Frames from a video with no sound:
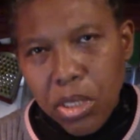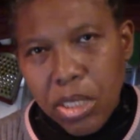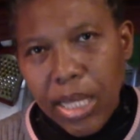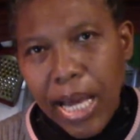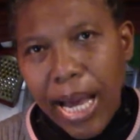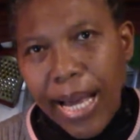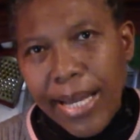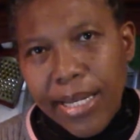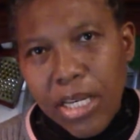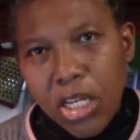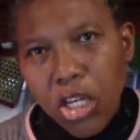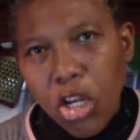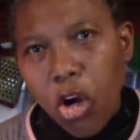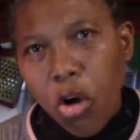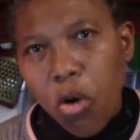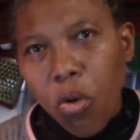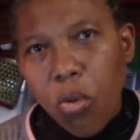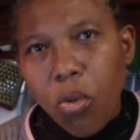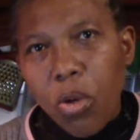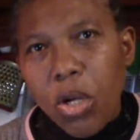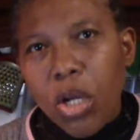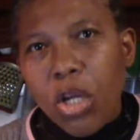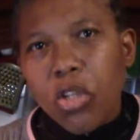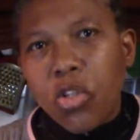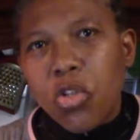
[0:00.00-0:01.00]
that
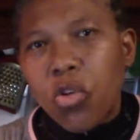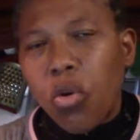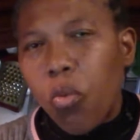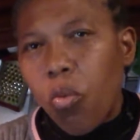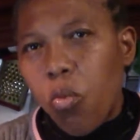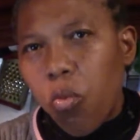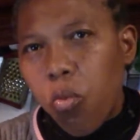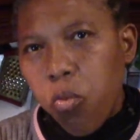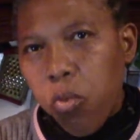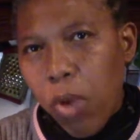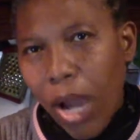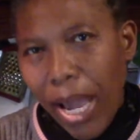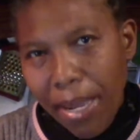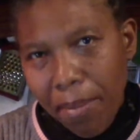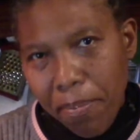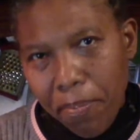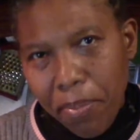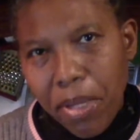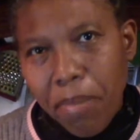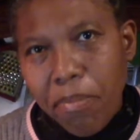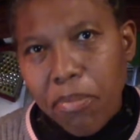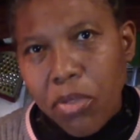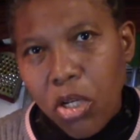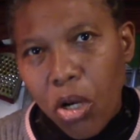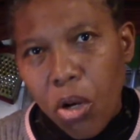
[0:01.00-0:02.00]
now to wipe
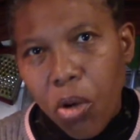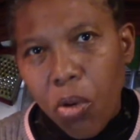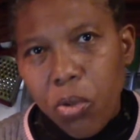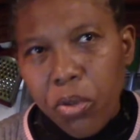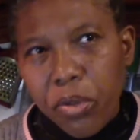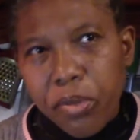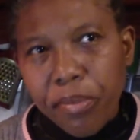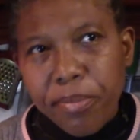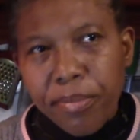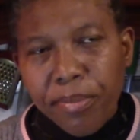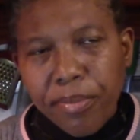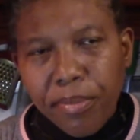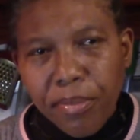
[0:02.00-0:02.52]
him down.